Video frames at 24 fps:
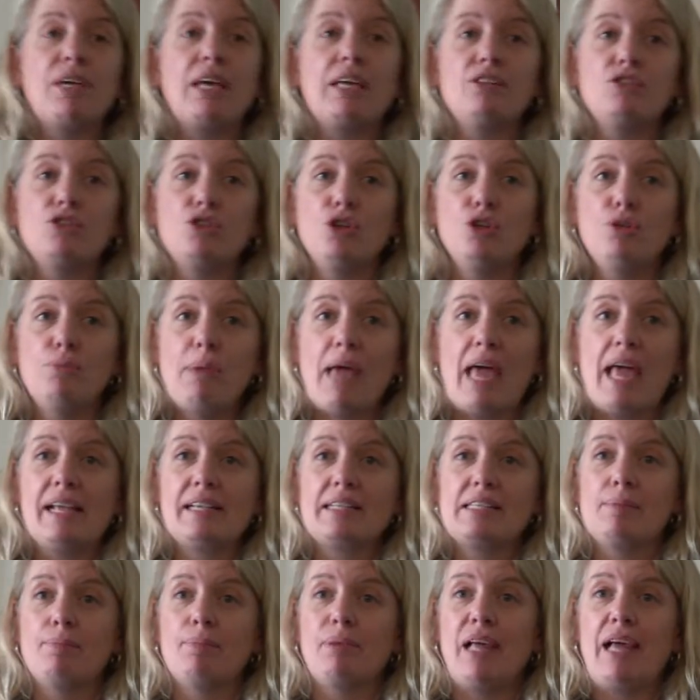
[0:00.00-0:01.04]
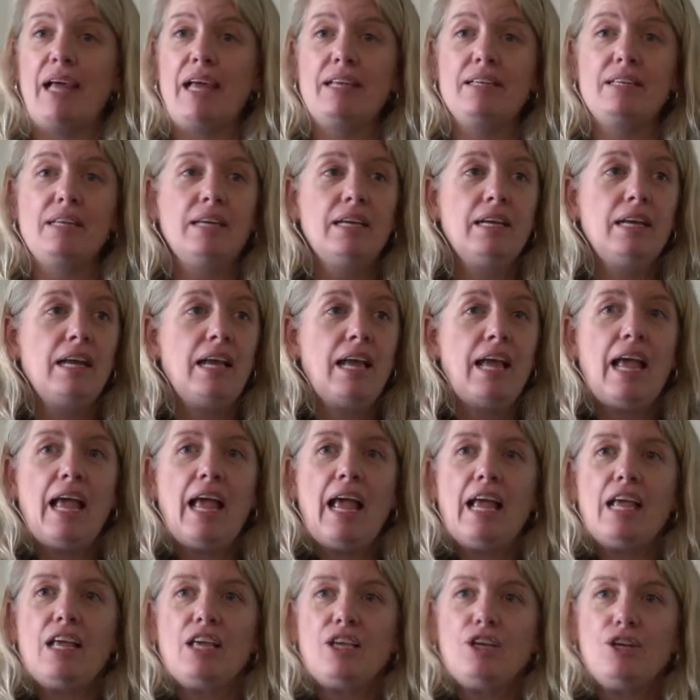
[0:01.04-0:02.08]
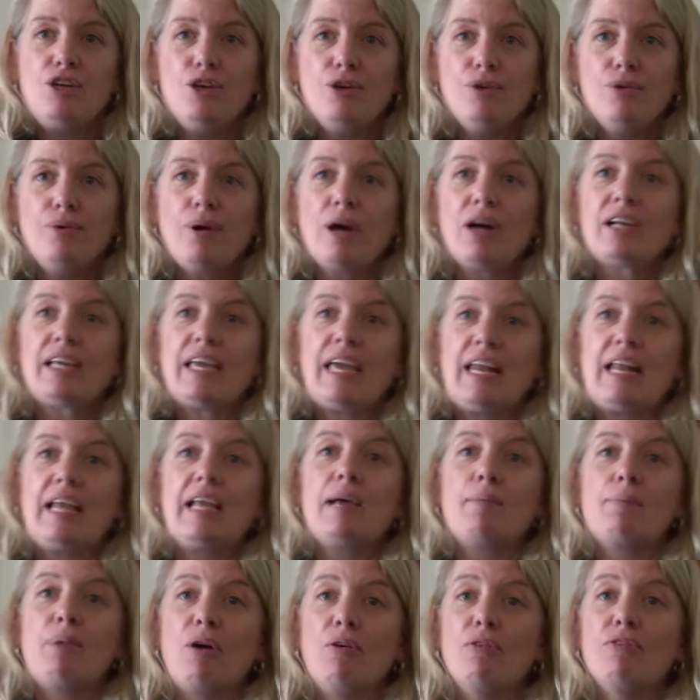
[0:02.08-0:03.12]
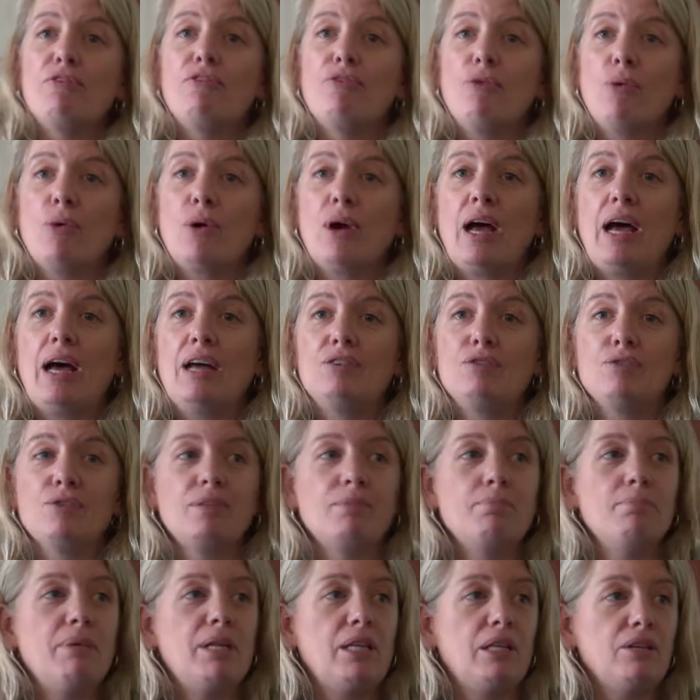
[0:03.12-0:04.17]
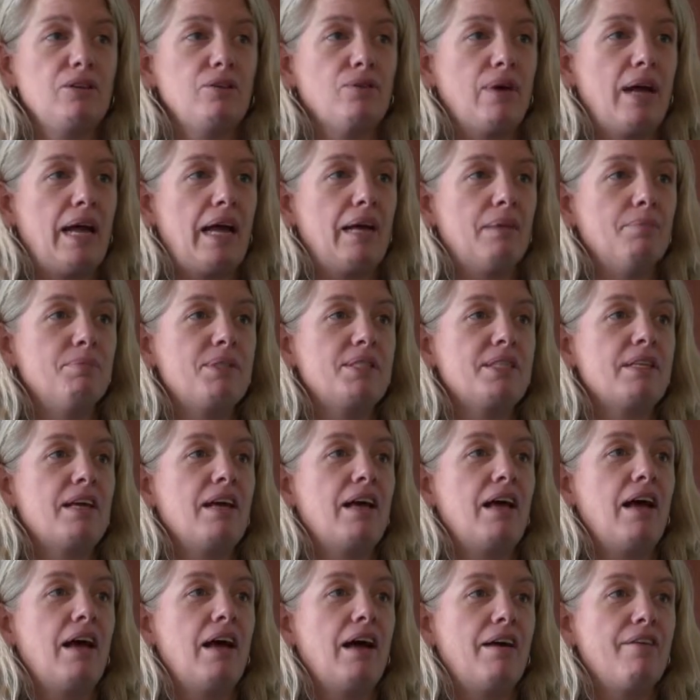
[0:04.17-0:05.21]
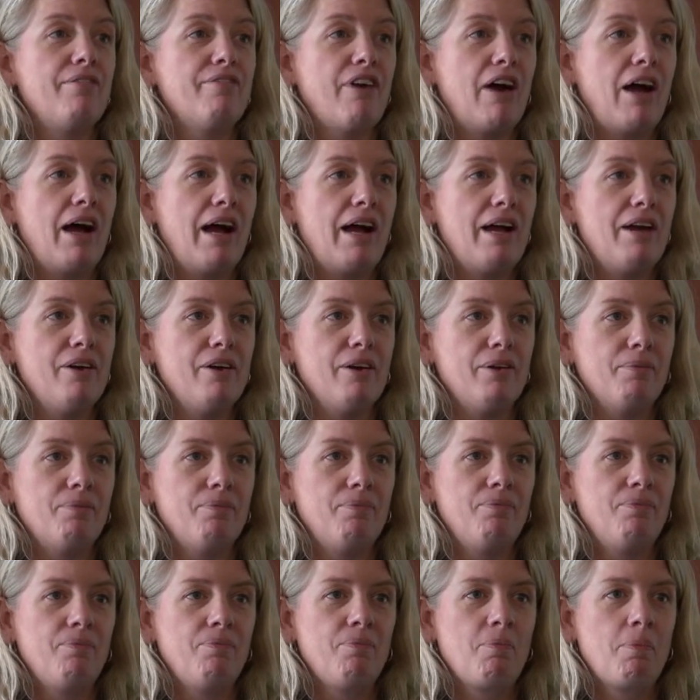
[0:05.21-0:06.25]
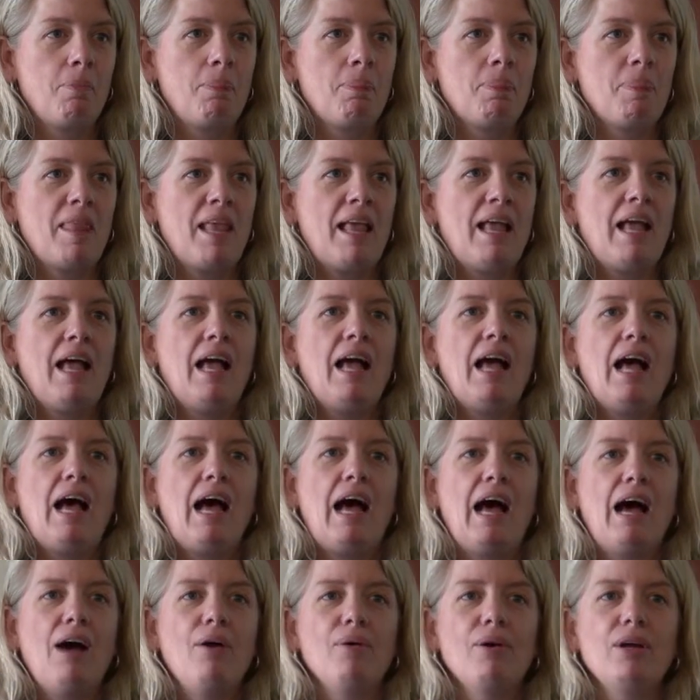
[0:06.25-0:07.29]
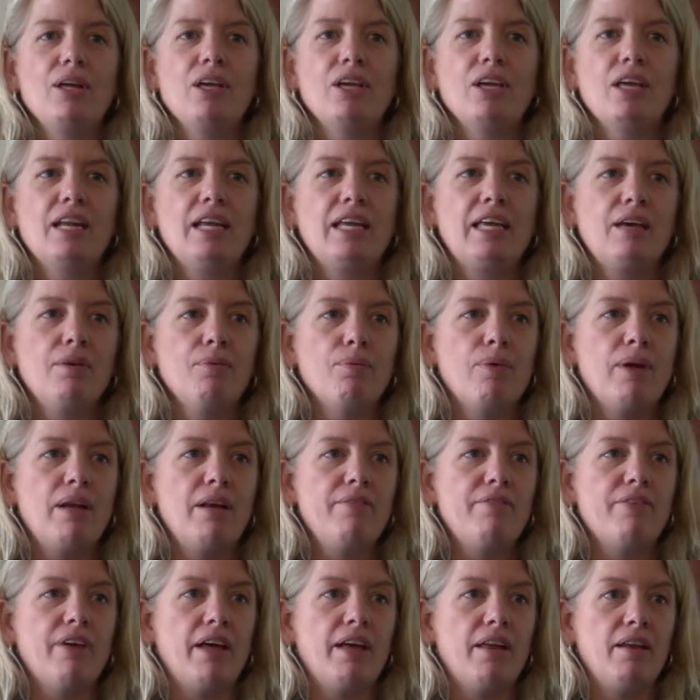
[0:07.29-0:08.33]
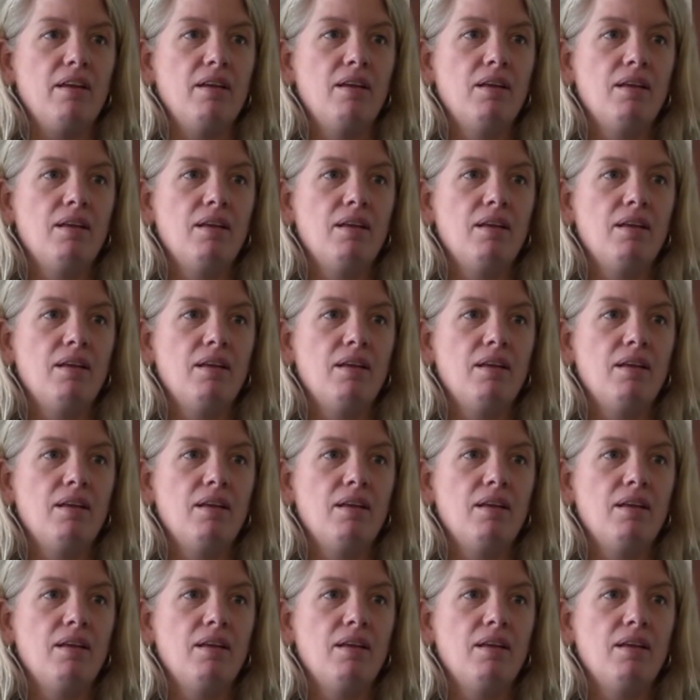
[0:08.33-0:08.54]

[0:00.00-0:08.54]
get 2 bags of blood, you are getting about 400 milligrams of iron. How are you going to get rid of it?